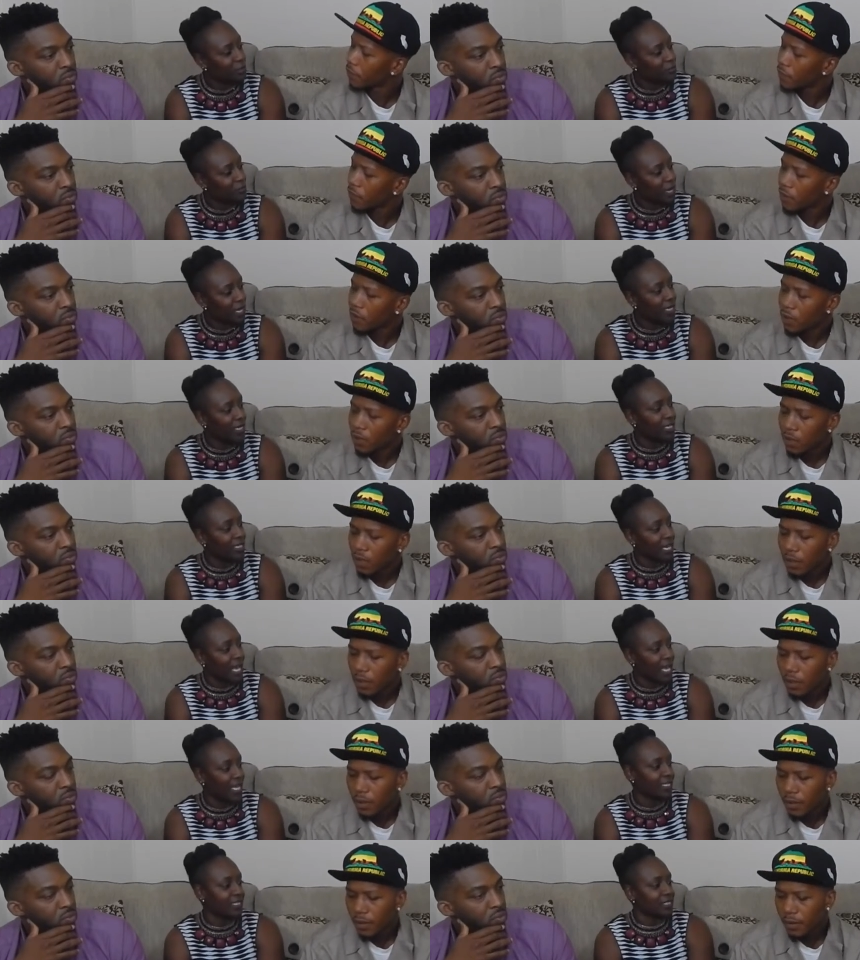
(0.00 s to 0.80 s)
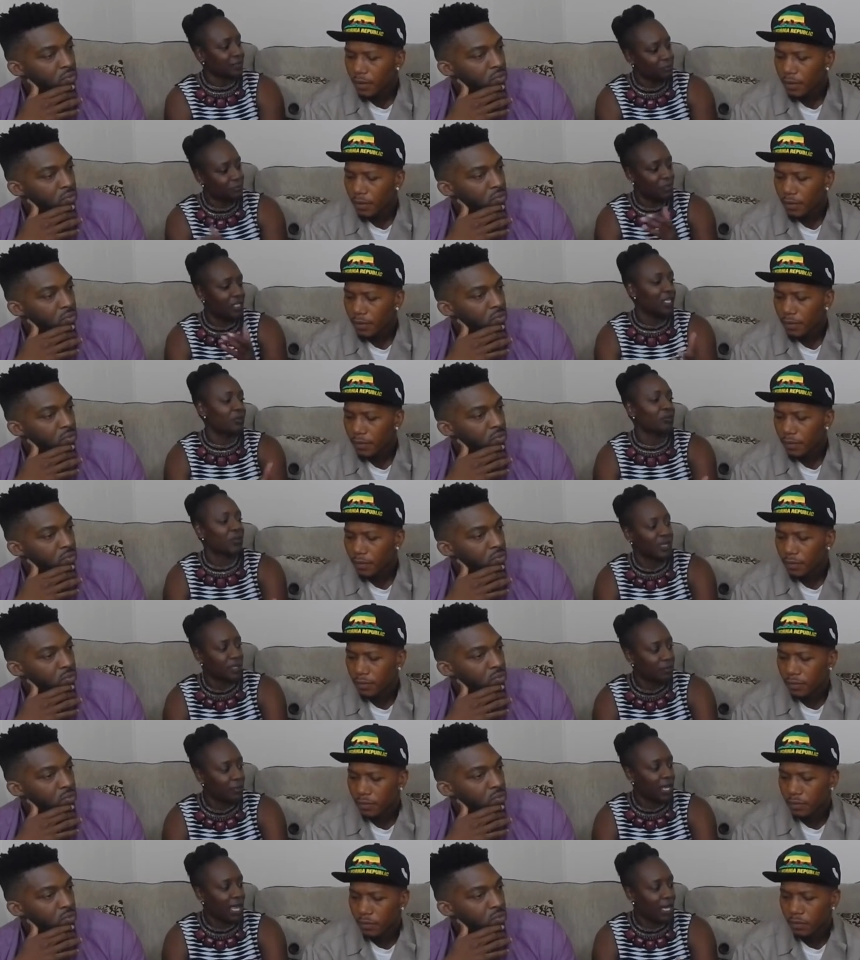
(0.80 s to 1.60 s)
Speaker 1: it by not
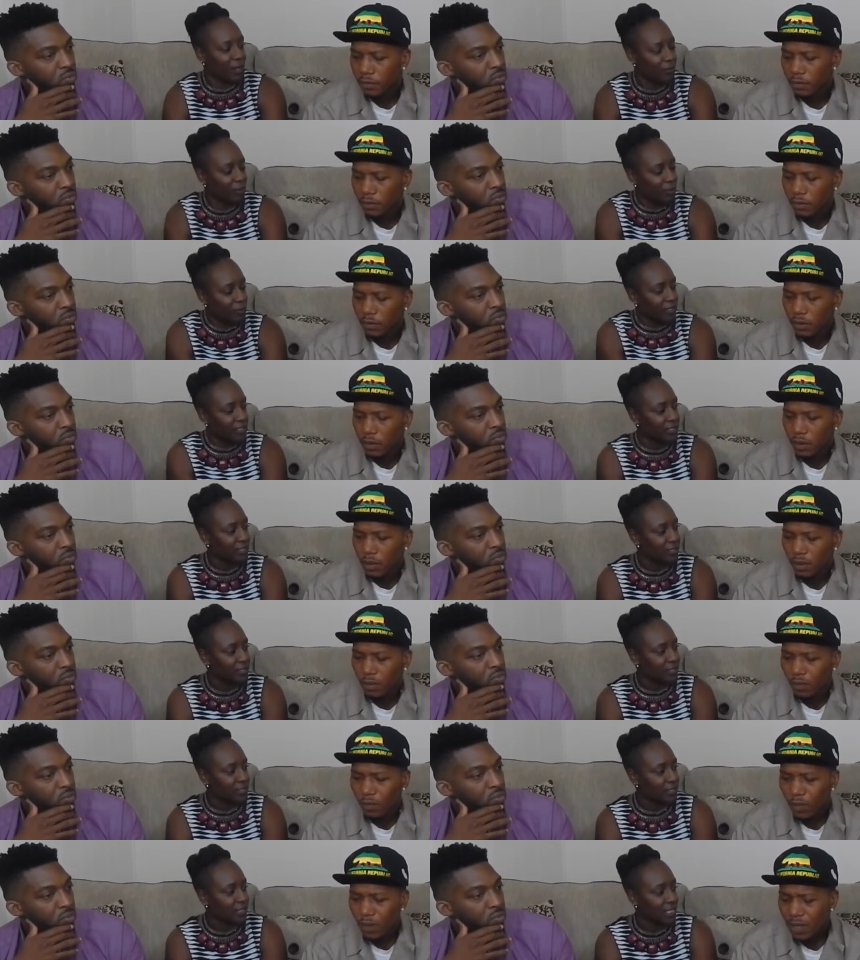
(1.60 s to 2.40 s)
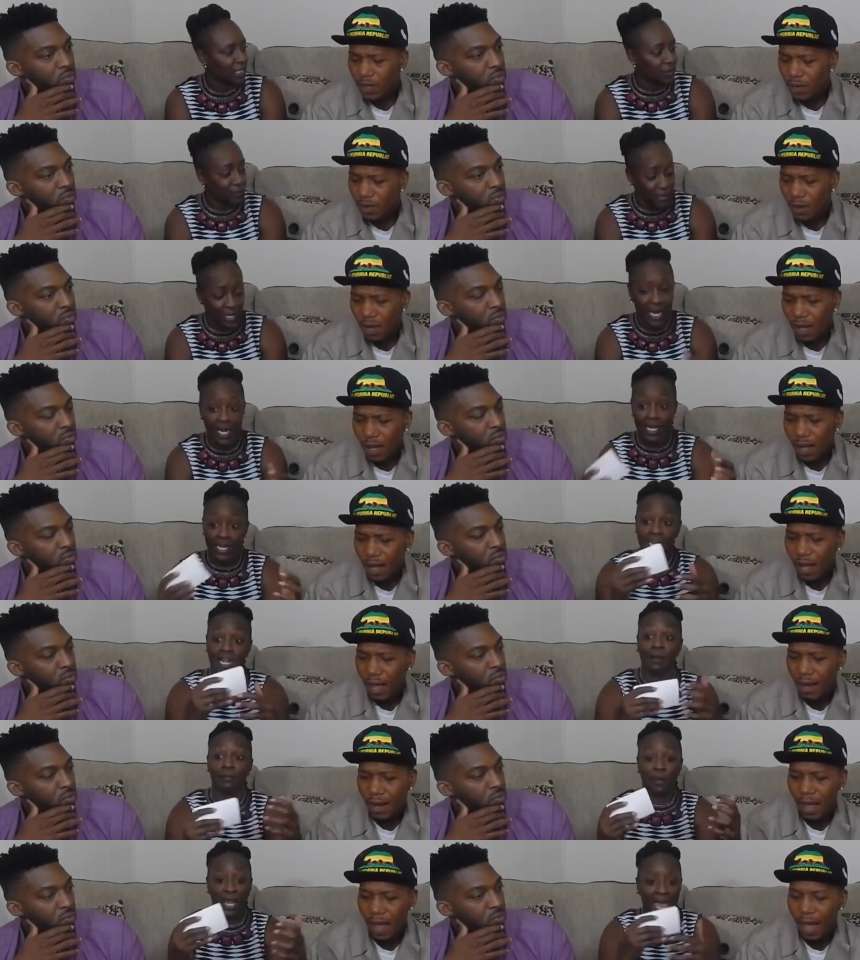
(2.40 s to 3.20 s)
being with the black woman well, and
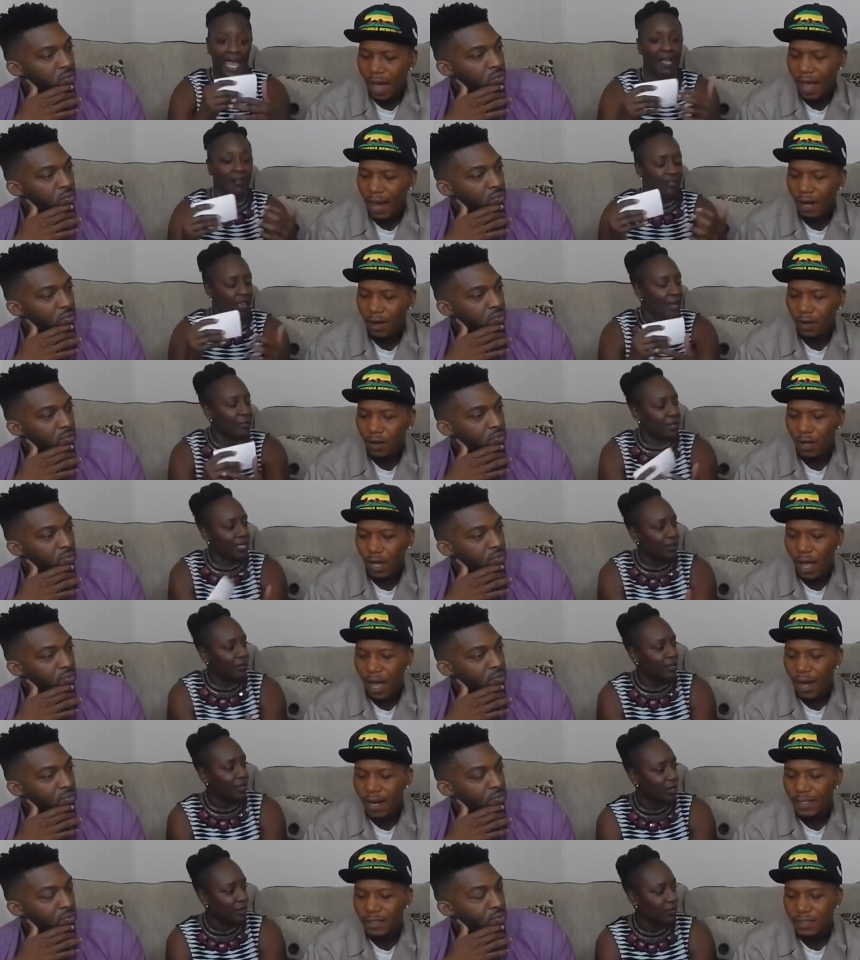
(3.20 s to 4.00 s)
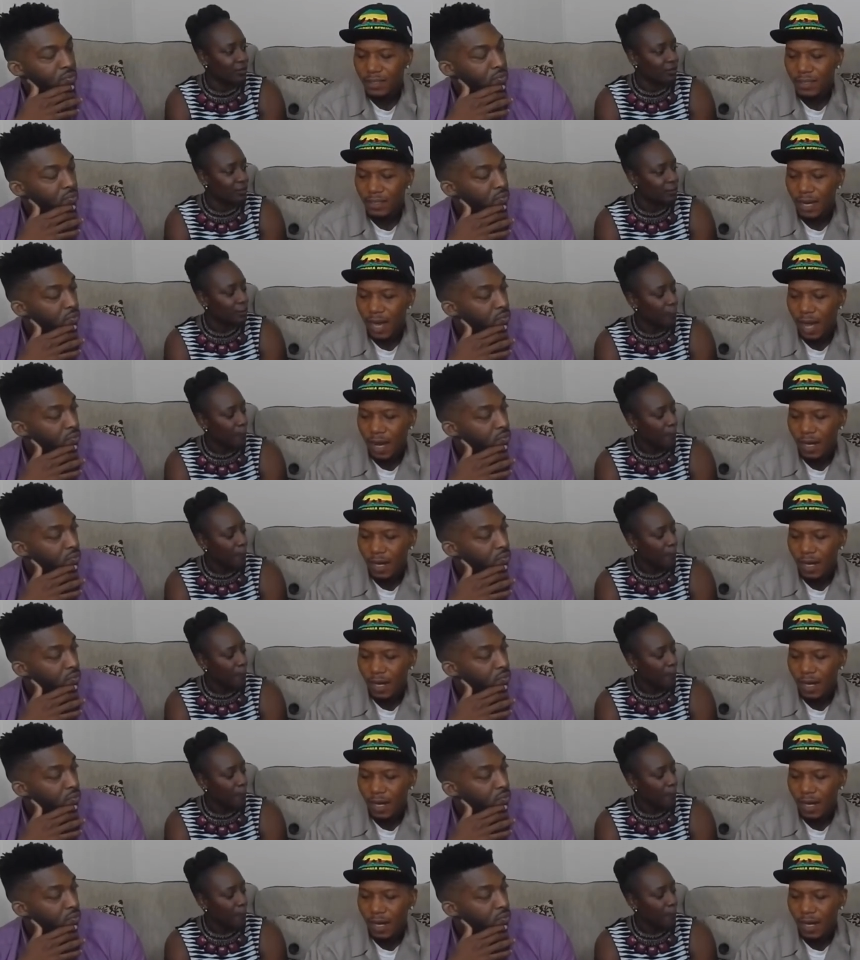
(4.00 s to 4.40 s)
creating a black family? Honestly,